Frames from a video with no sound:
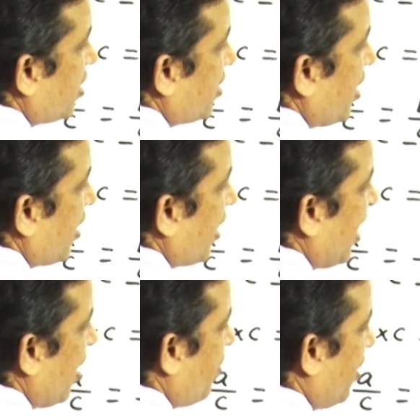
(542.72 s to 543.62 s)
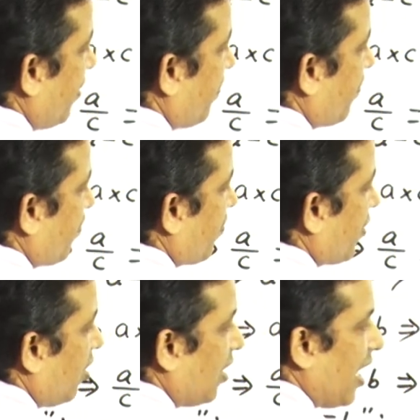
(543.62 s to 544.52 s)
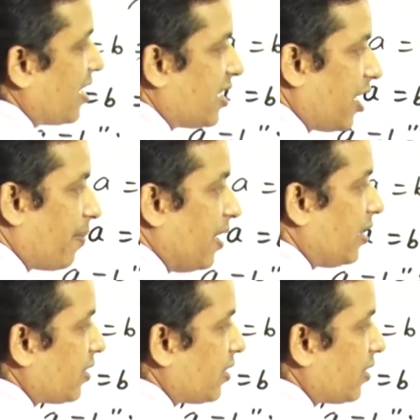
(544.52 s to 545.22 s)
take AB, a line segment